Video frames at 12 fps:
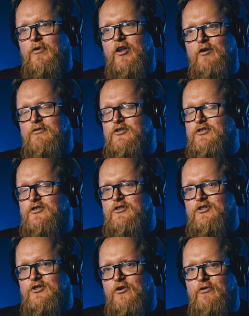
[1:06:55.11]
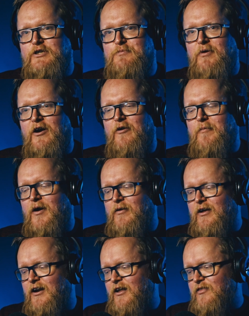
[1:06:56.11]
But no, story's
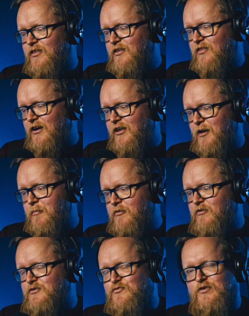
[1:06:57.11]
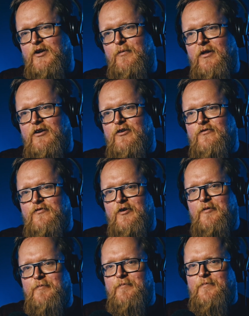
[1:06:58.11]
paramount, and I think that came across really well in your
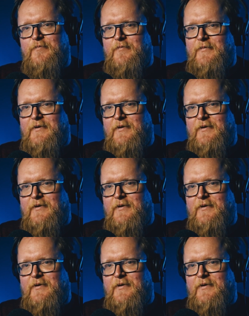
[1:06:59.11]
film.